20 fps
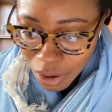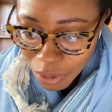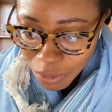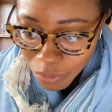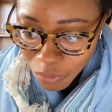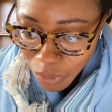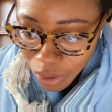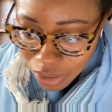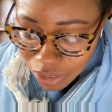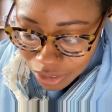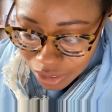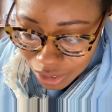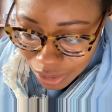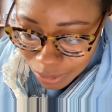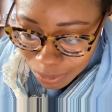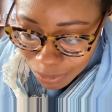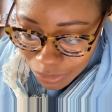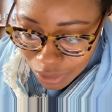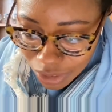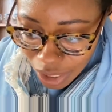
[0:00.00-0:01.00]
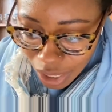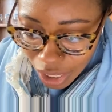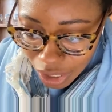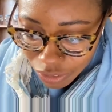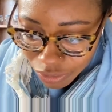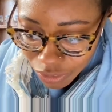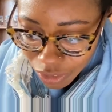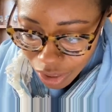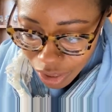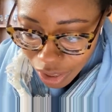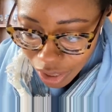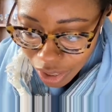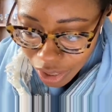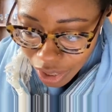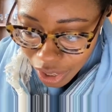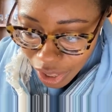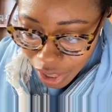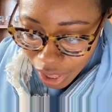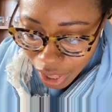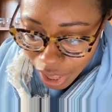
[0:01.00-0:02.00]
What subgenre
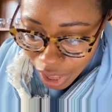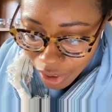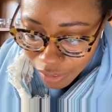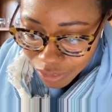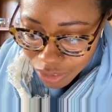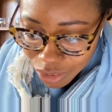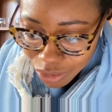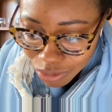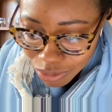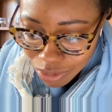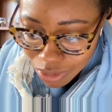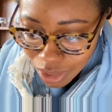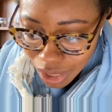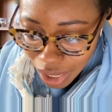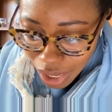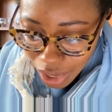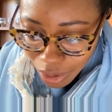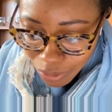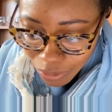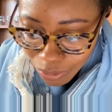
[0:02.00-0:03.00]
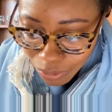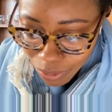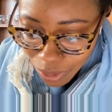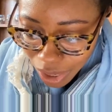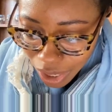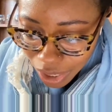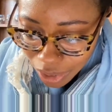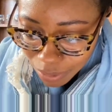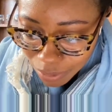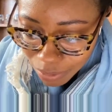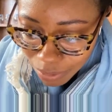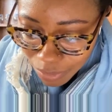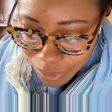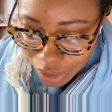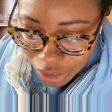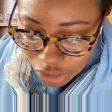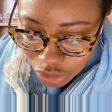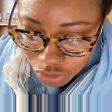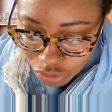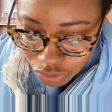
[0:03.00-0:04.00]
have you not read
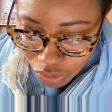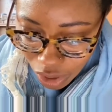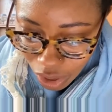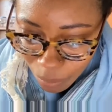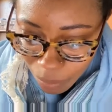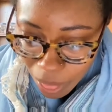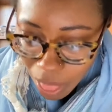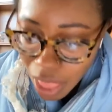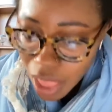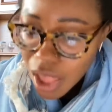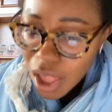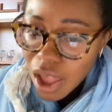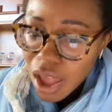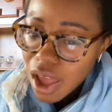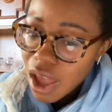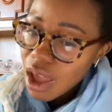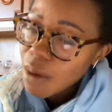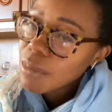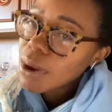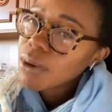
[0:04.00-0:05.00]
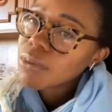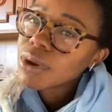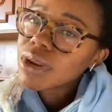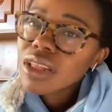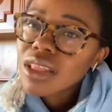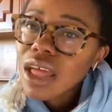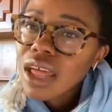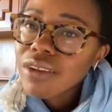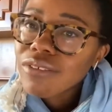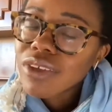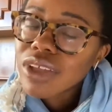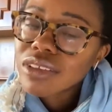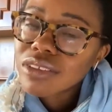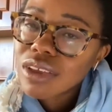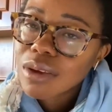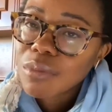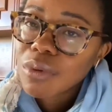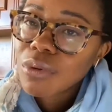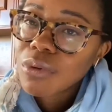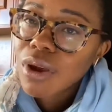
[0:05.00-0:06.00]
much from? I read a lot of
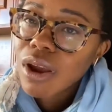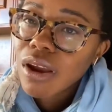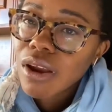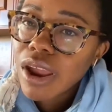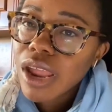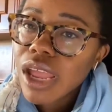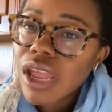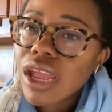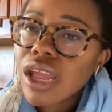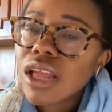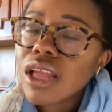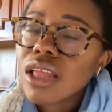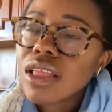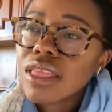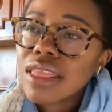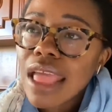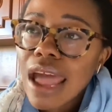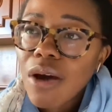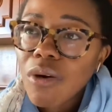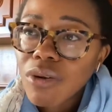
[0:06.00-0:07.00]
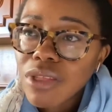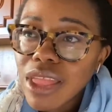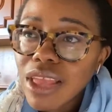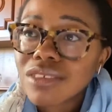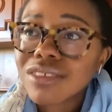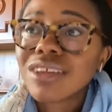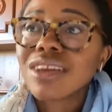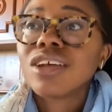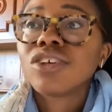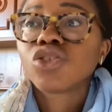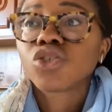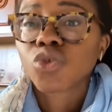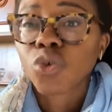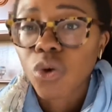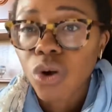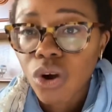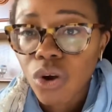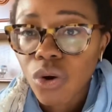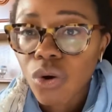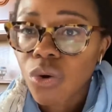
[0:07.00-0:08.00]
contemporary nowadays and
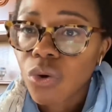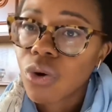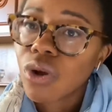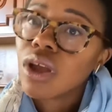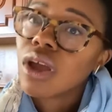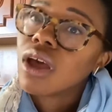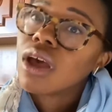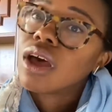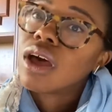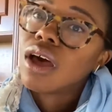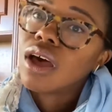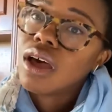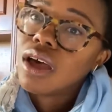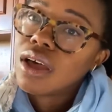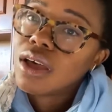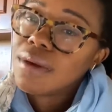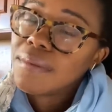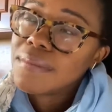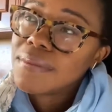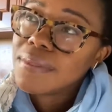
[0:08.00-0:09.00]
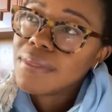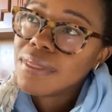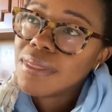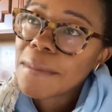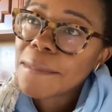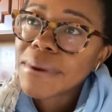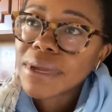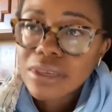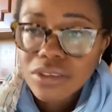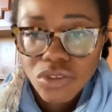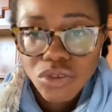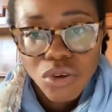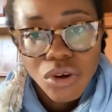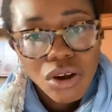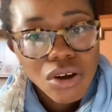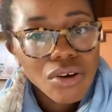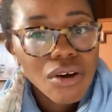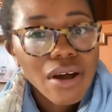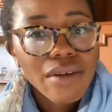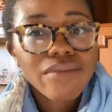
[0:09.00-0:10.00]
historical. But
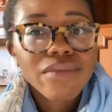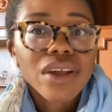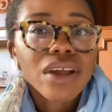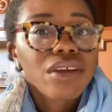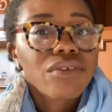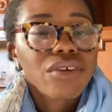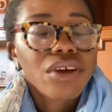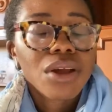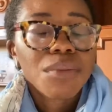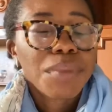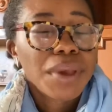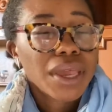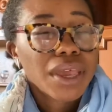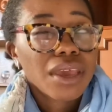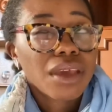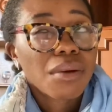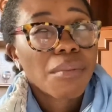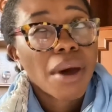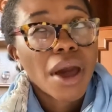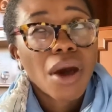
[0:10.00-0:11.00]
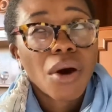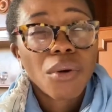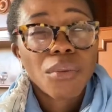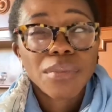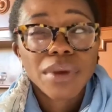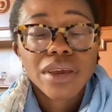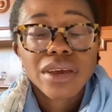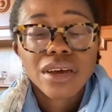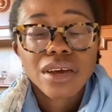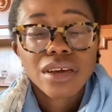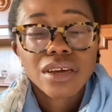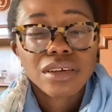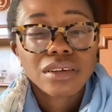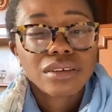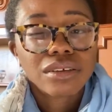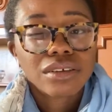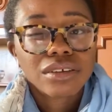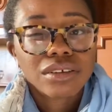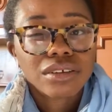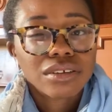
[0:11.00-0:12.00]
historical I'm very, very picky about
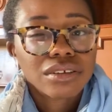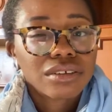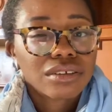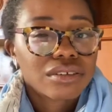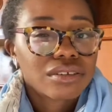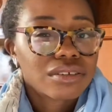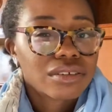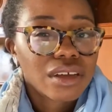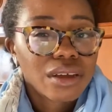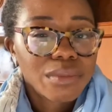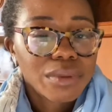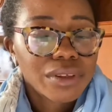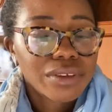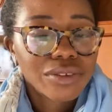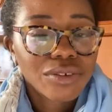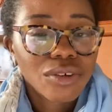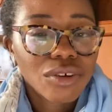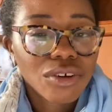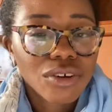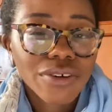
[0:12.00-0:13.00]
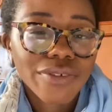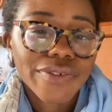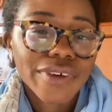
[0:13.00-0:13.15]
because some historical